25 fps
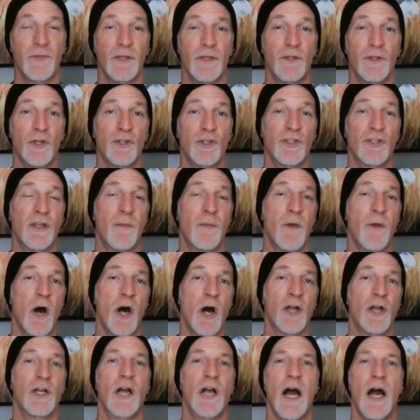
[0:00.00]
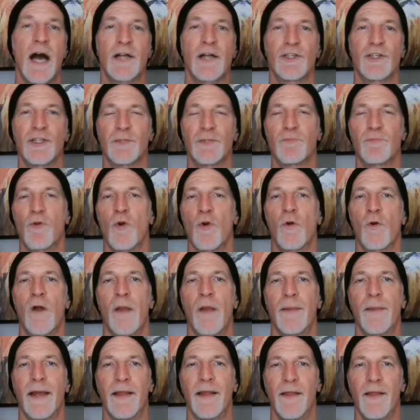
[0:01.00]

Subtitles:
there's some unconscious programming